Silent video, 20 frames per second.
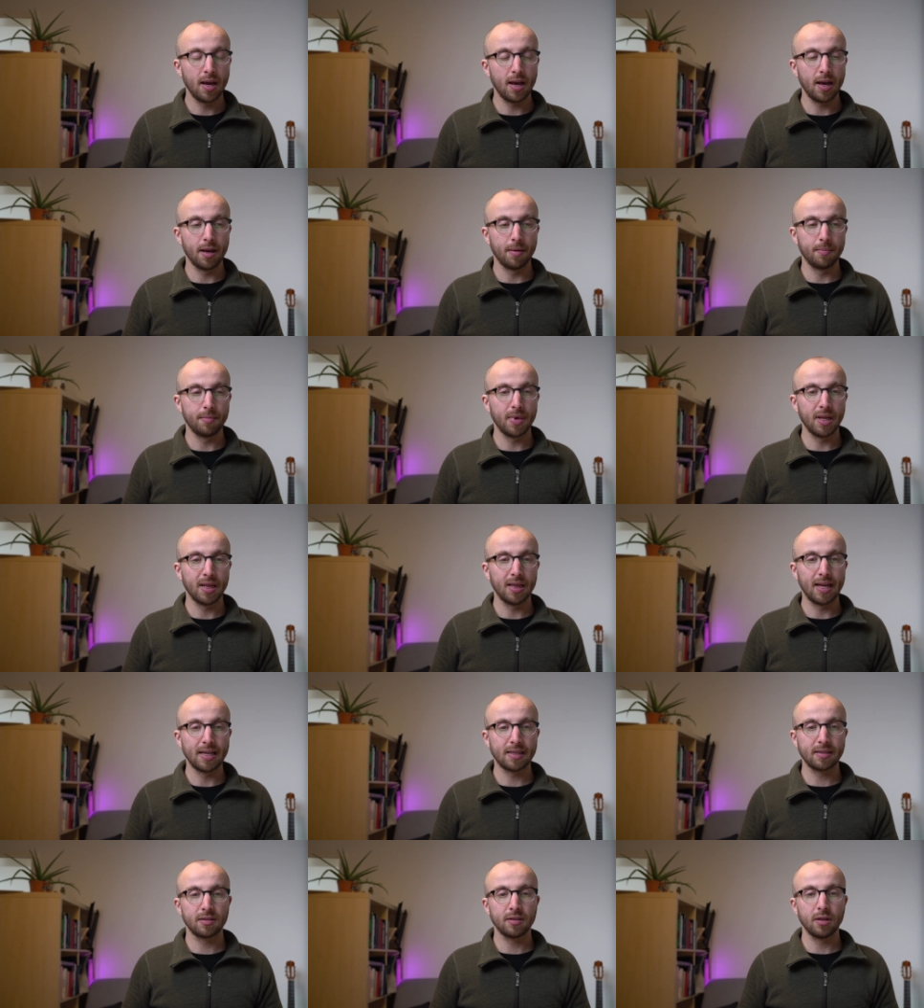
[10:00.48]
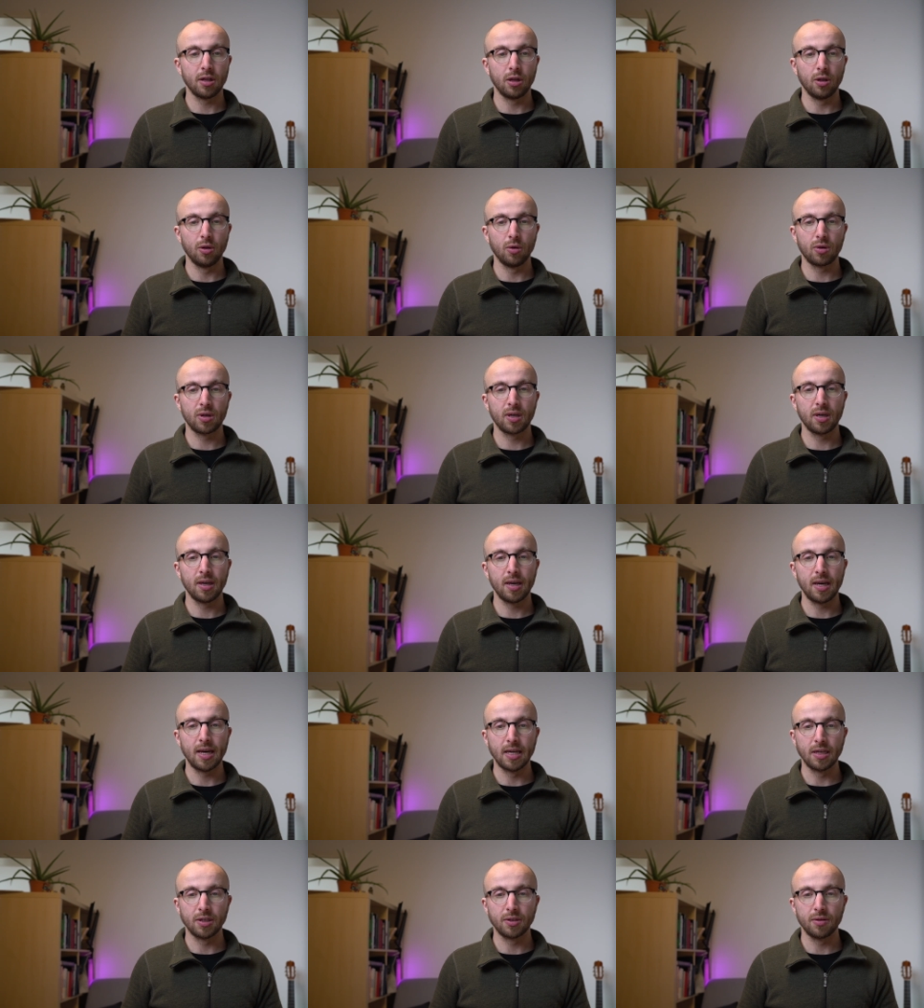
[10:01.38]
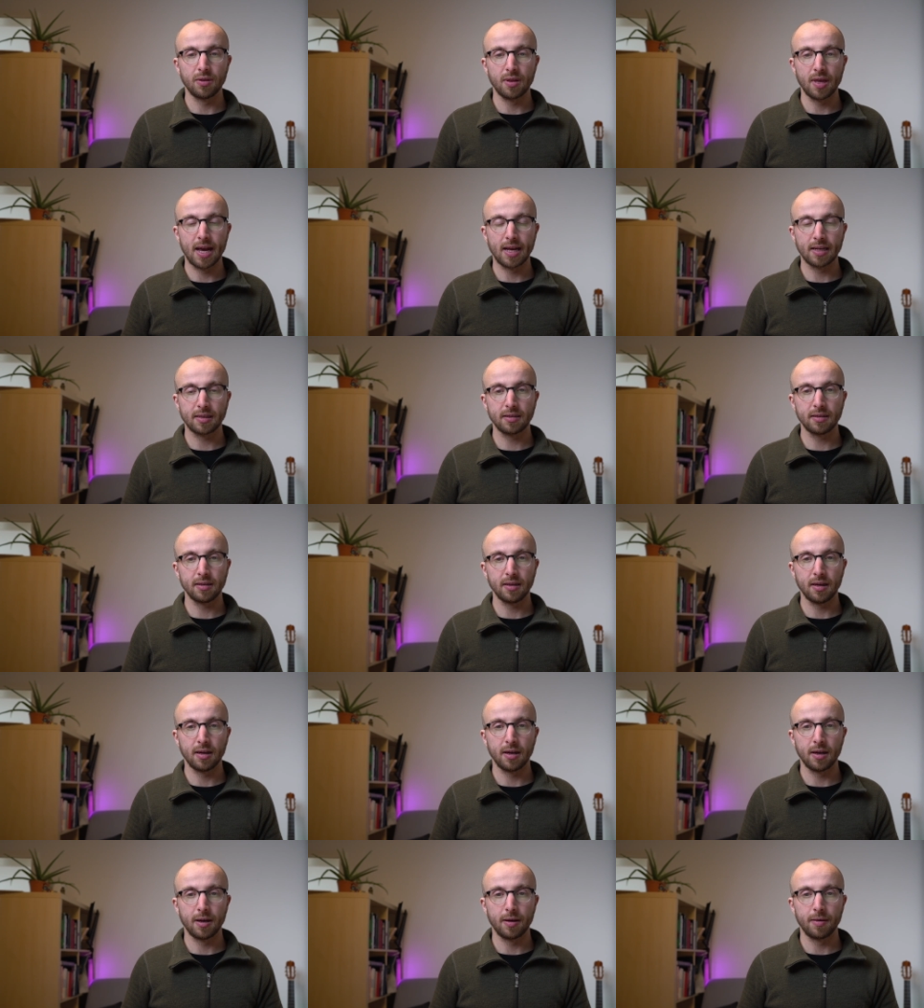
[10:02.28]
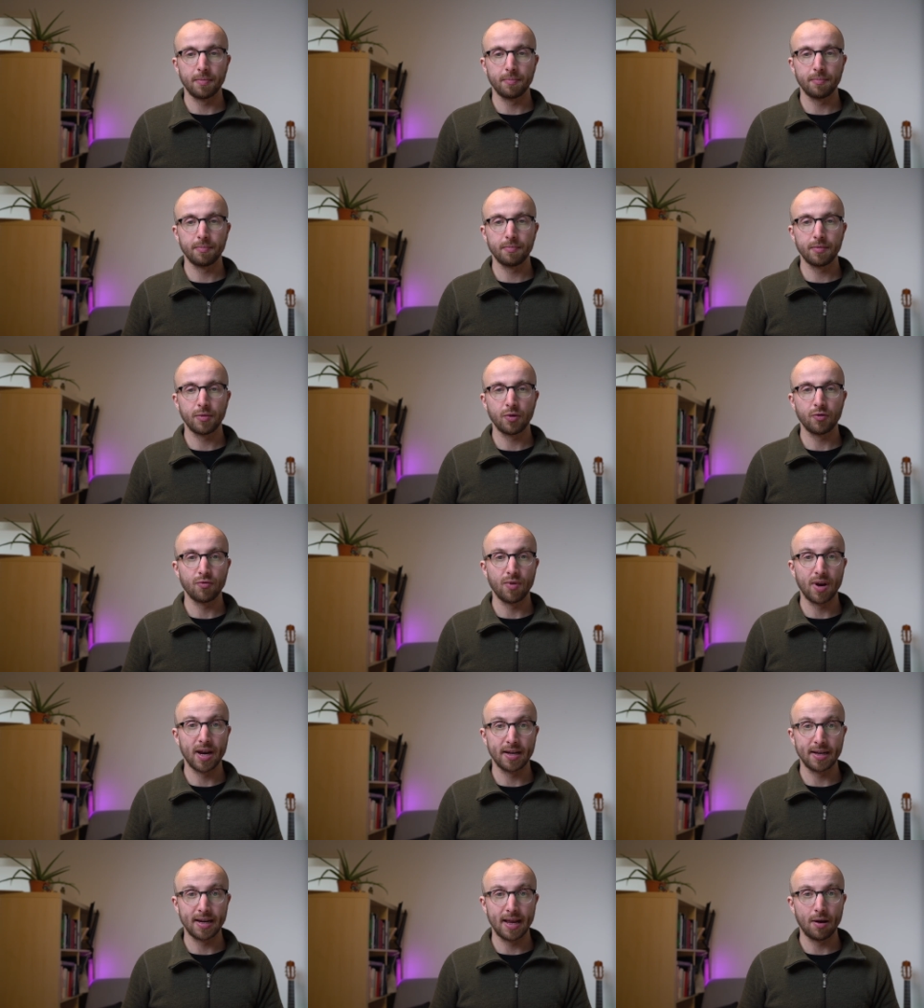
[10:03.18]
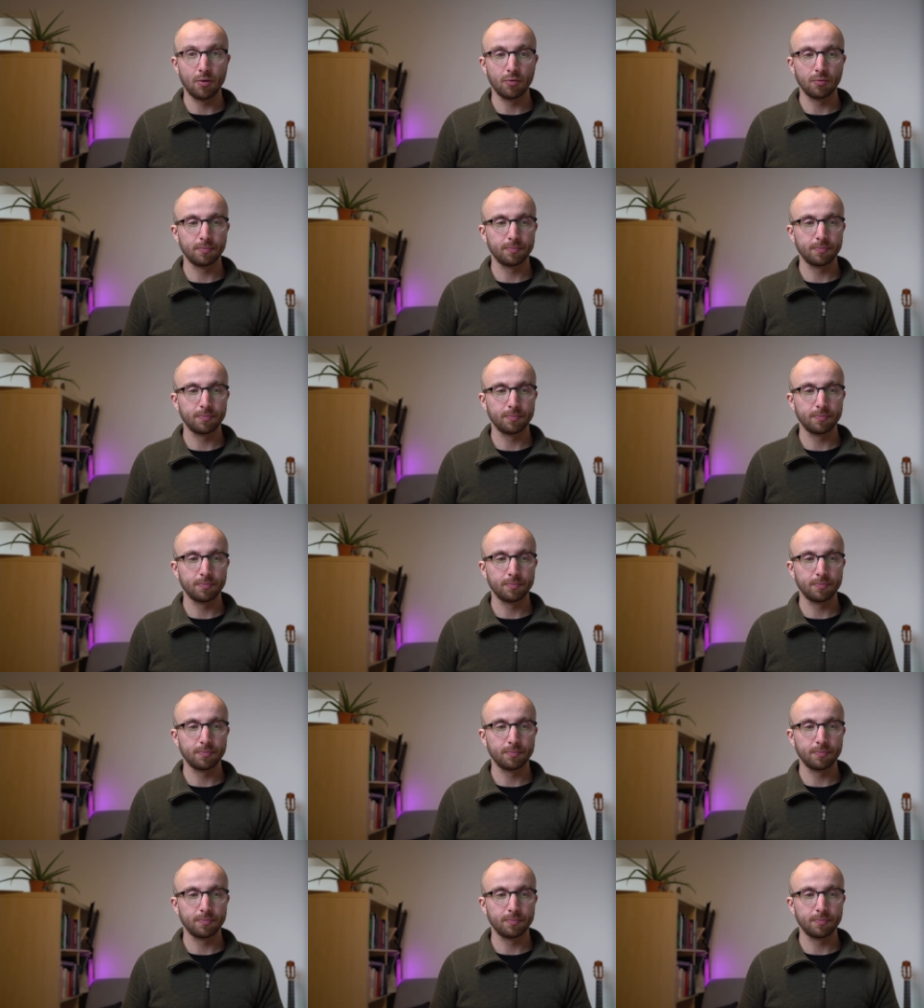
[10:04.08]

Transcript: um, let's look into that um, right now.